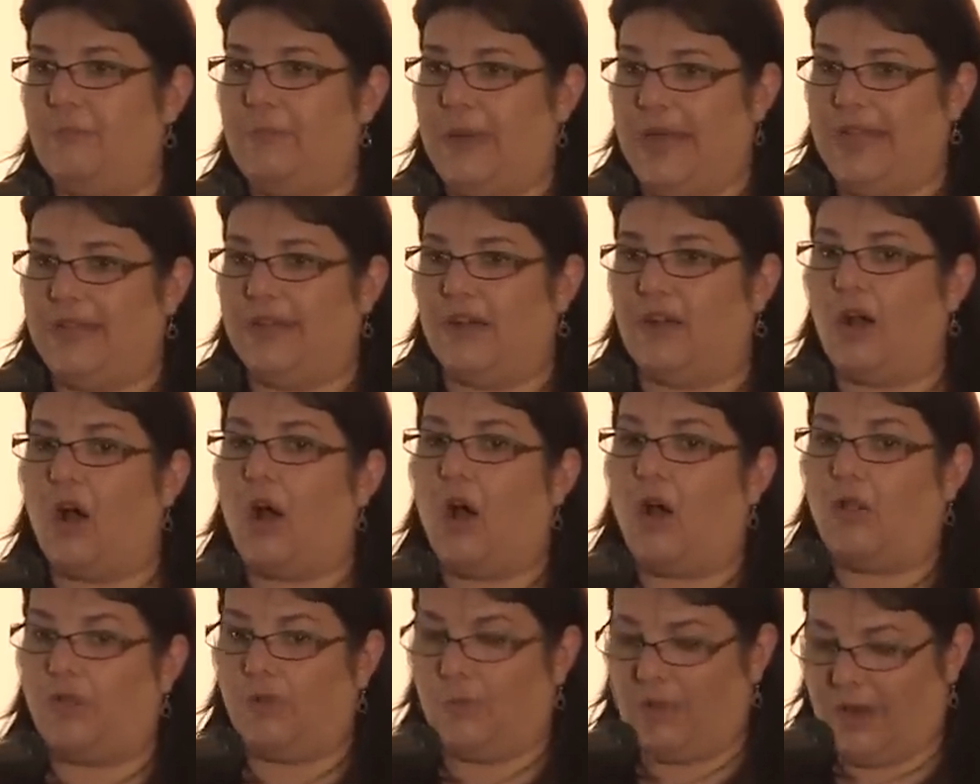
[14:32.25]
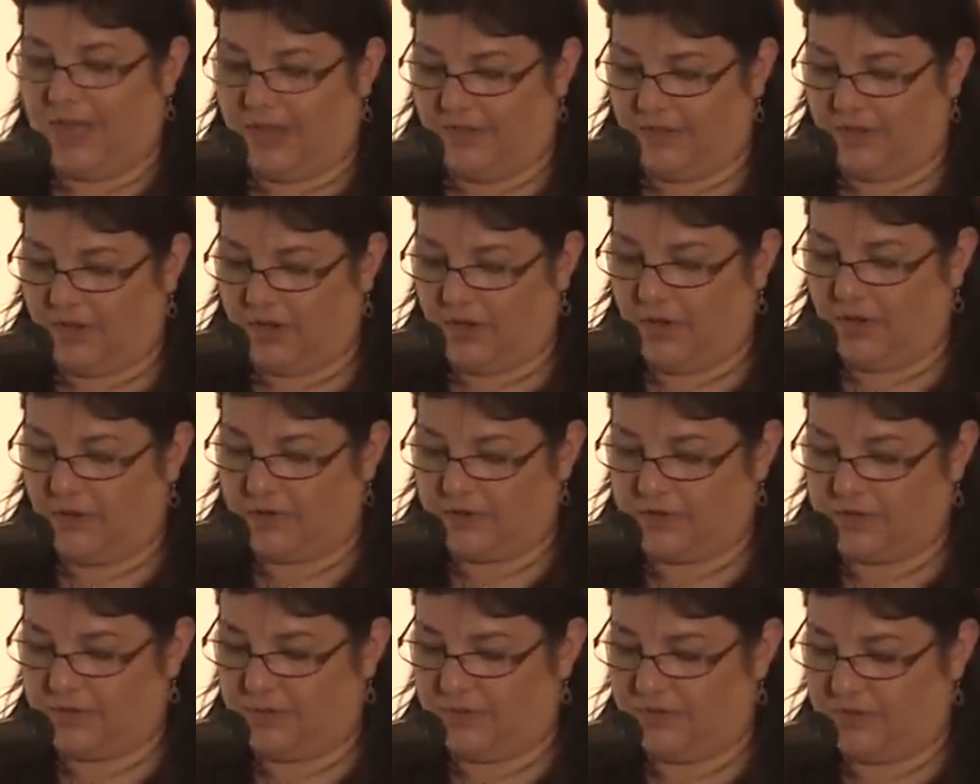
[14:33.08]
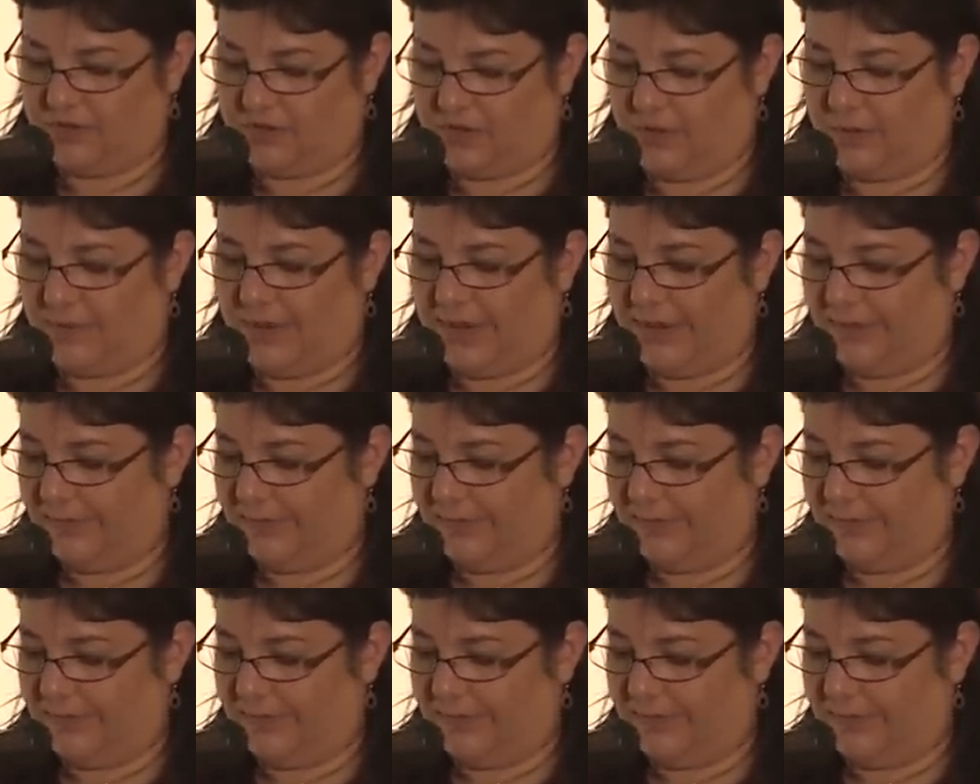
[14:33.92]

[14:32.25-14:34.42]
made it all the way to the coast with Sherman.